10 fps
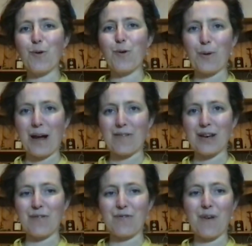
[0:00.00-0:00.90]
All
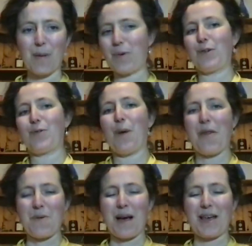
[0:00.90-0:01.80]
having a fabulous
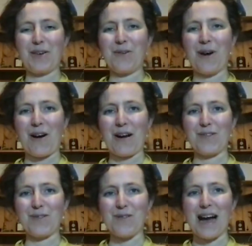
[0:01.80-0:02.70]
weather where you are
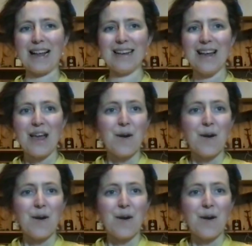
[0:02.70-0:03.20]
as well.